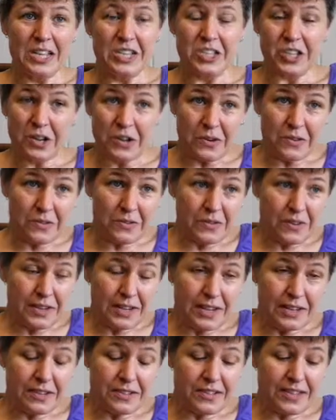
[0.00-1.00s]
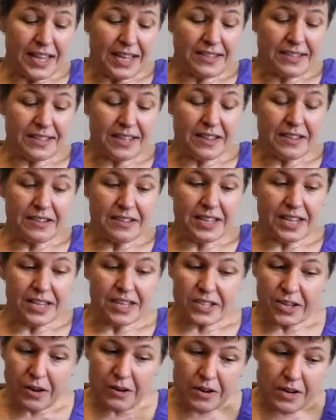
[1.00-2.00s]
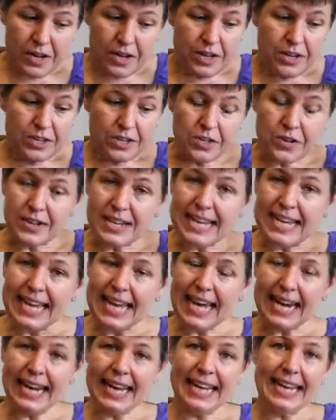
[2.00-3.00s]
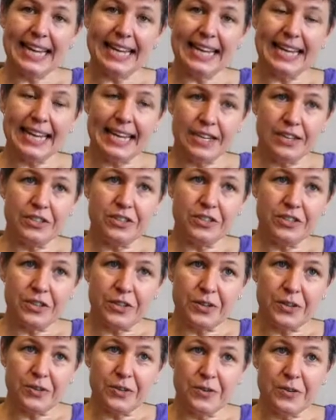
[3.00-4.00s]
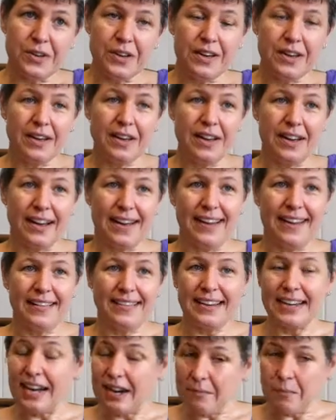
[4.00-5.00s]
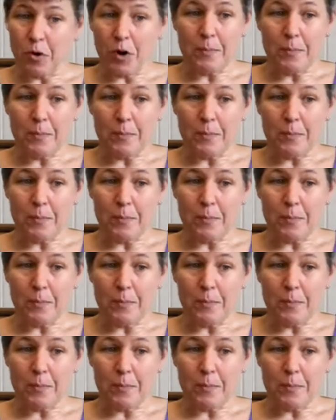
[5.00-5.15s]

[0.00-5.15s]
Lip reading: So that's another thing. So getting into the kind of